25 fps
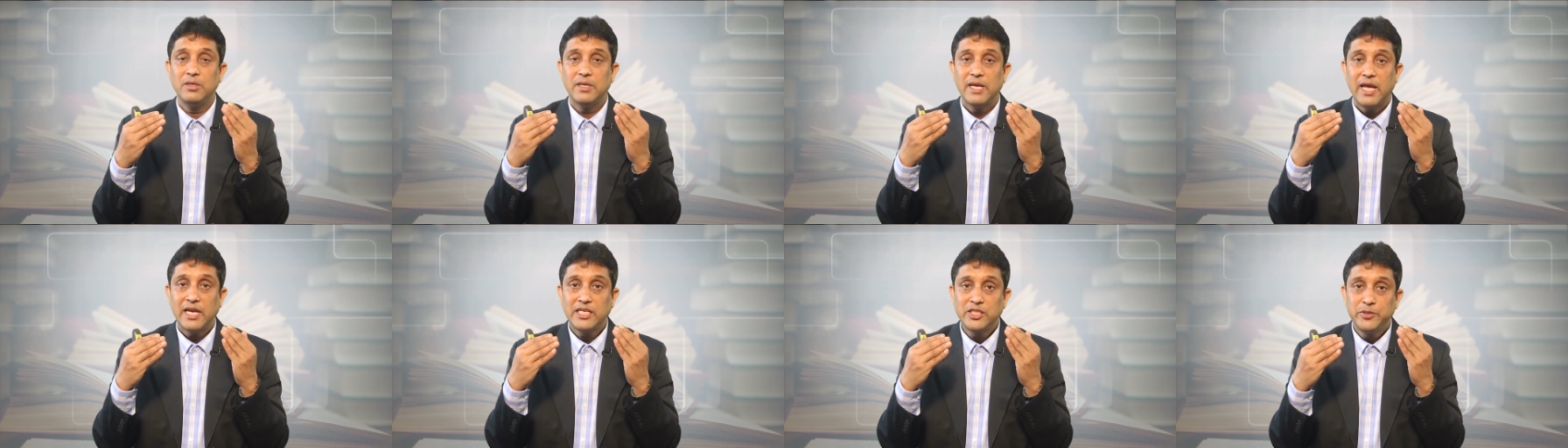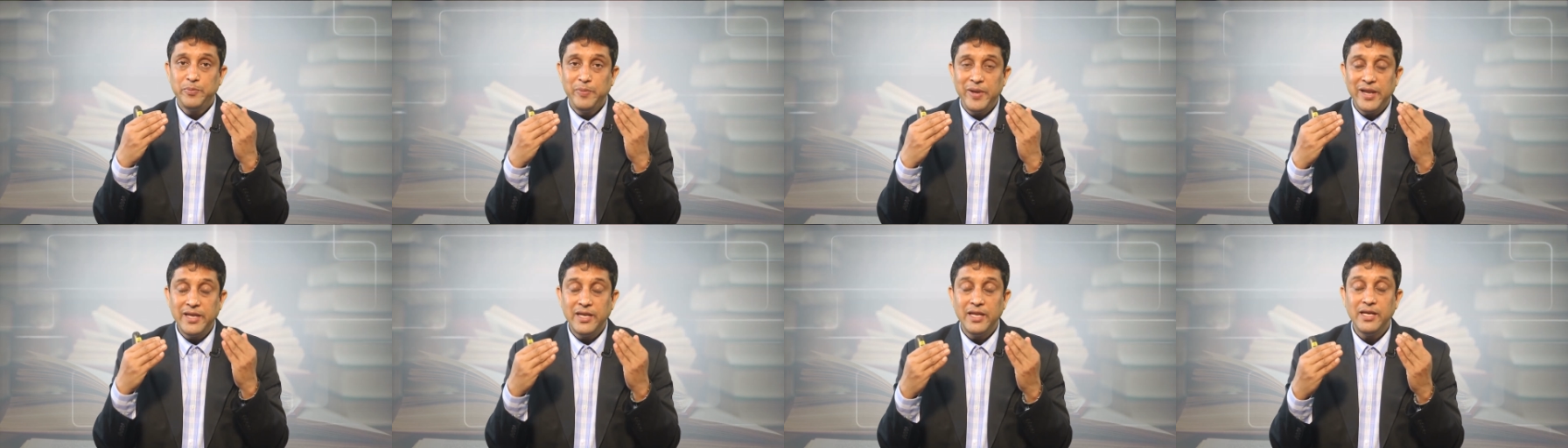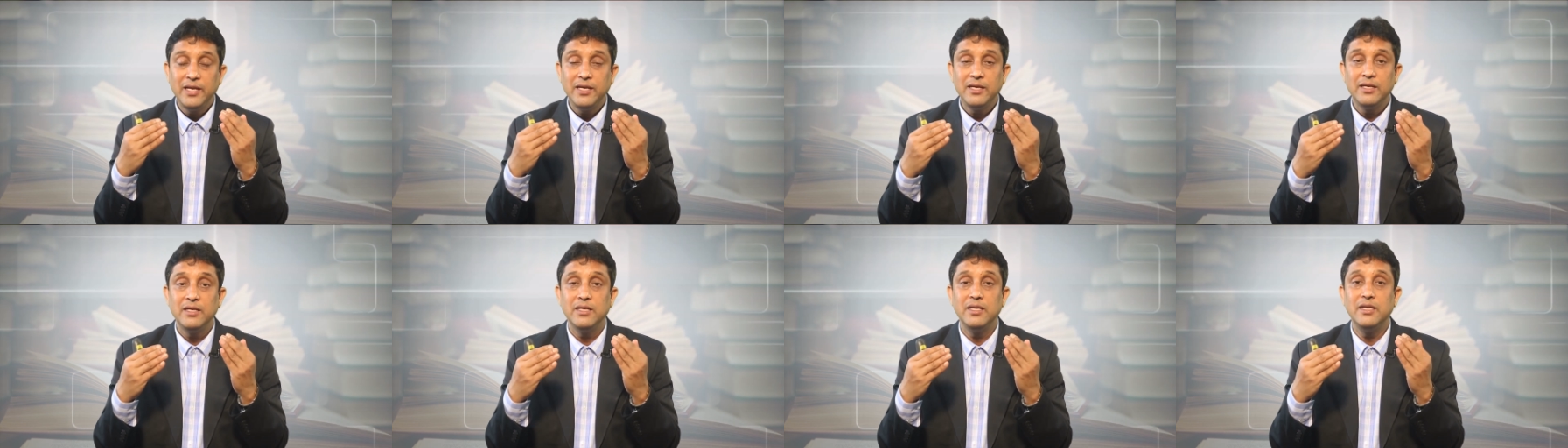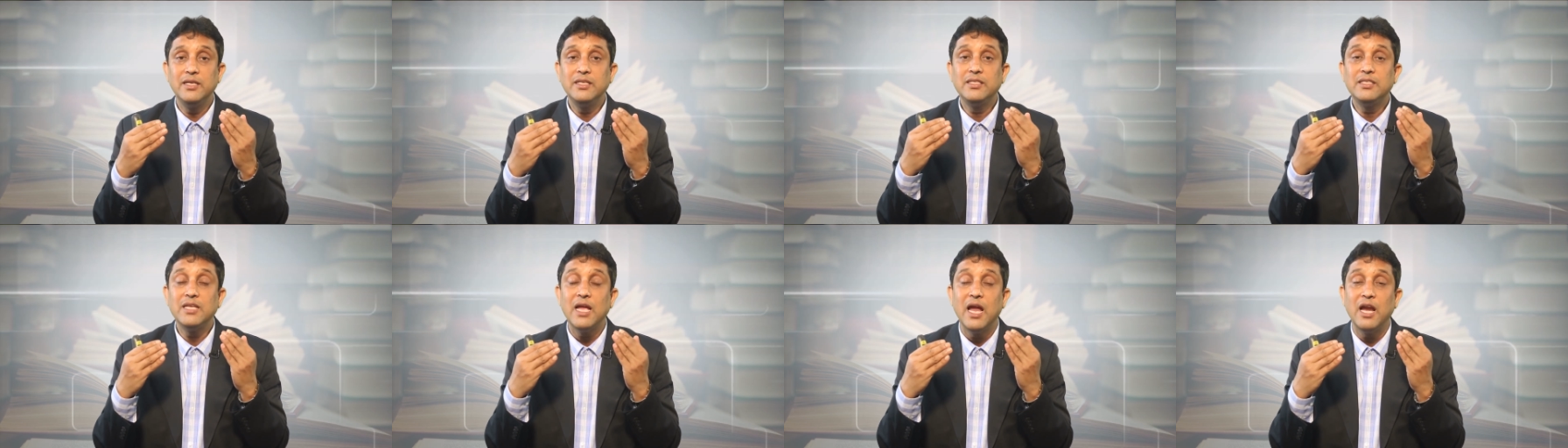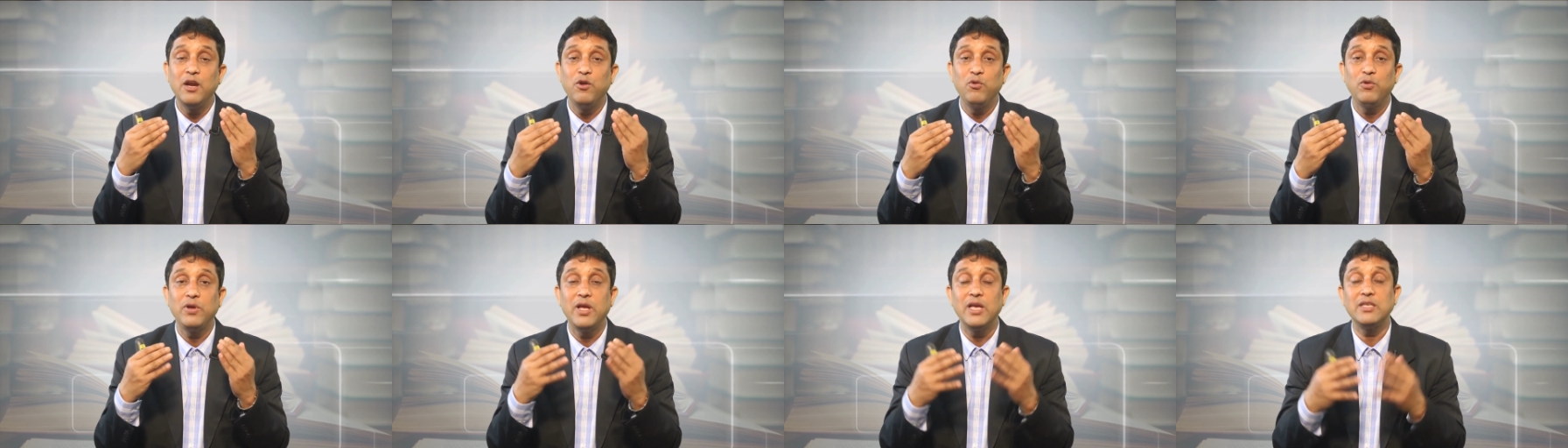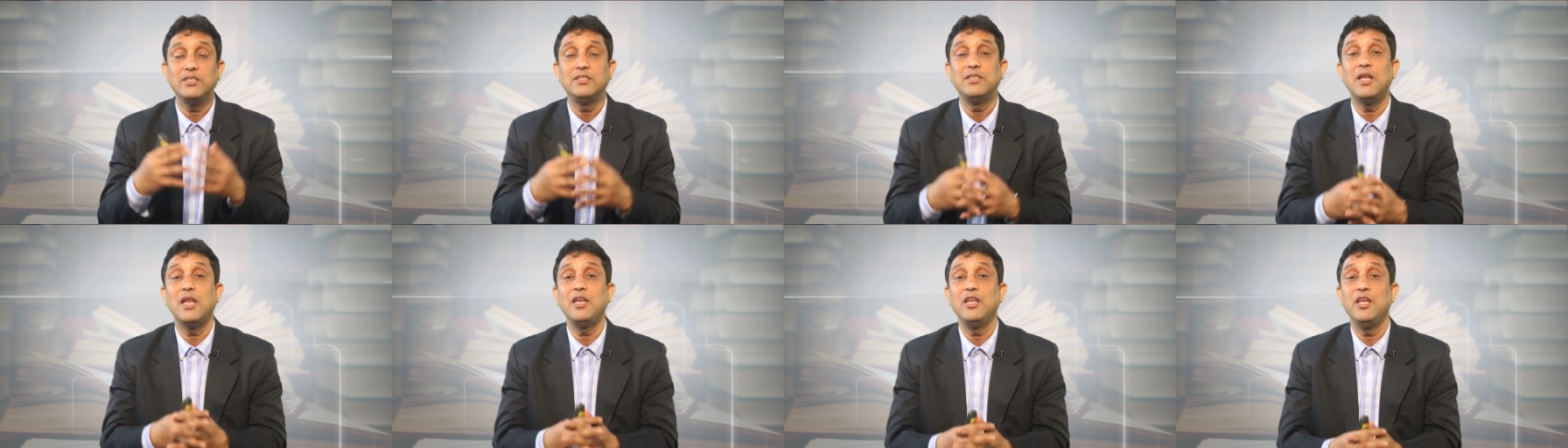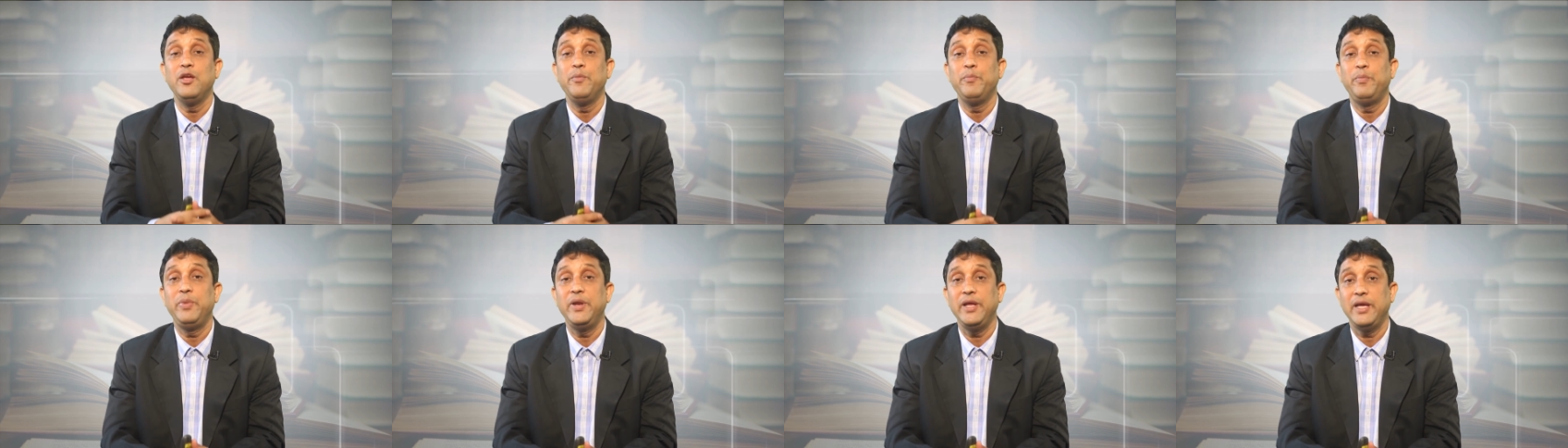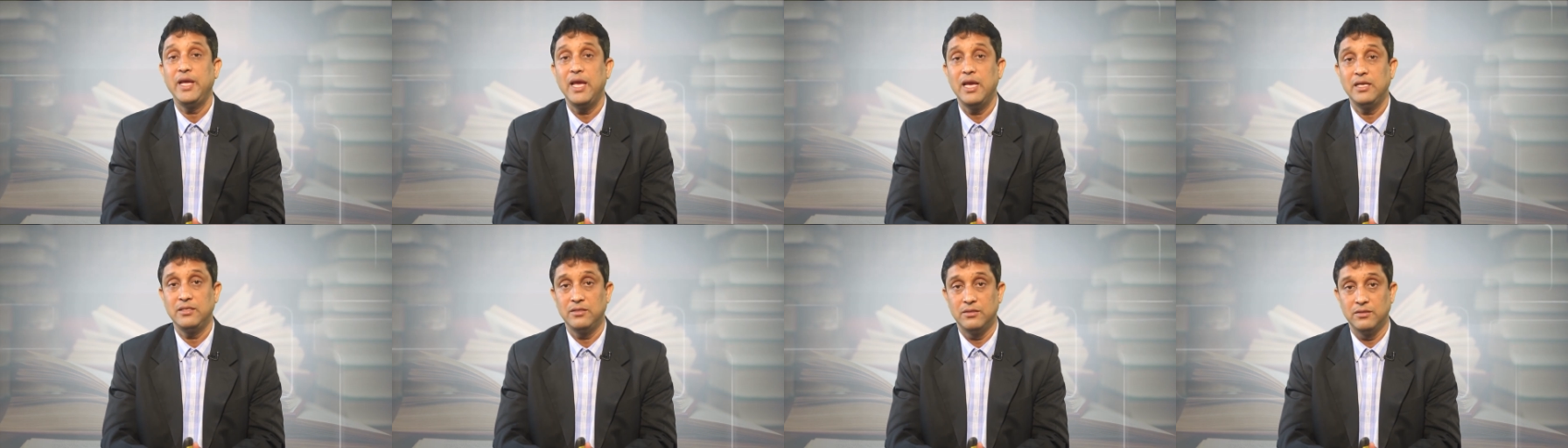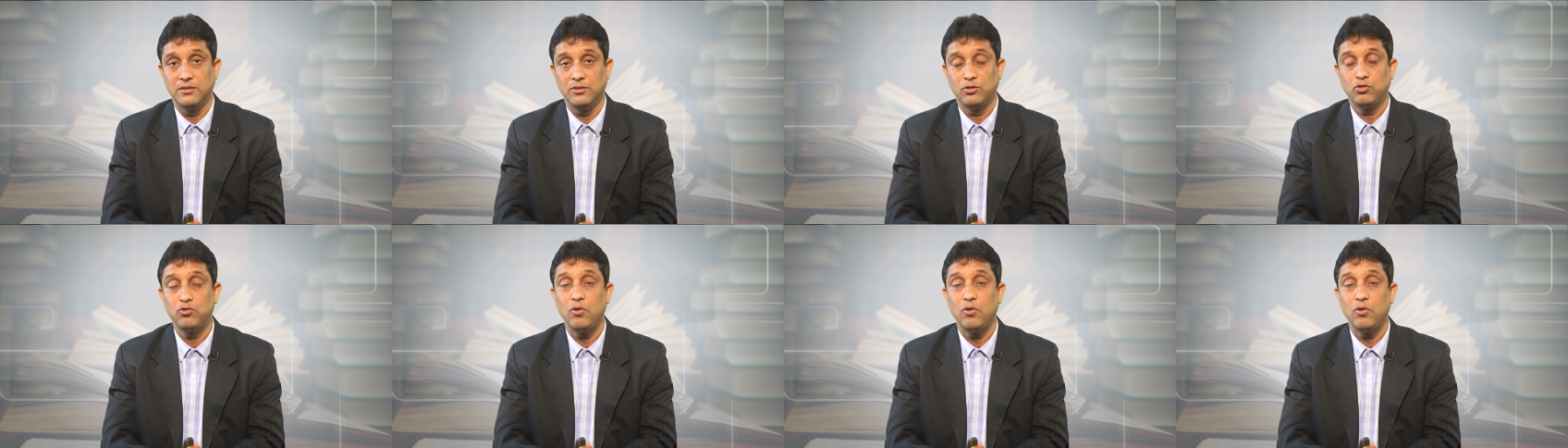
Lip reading: explaining its educational implications.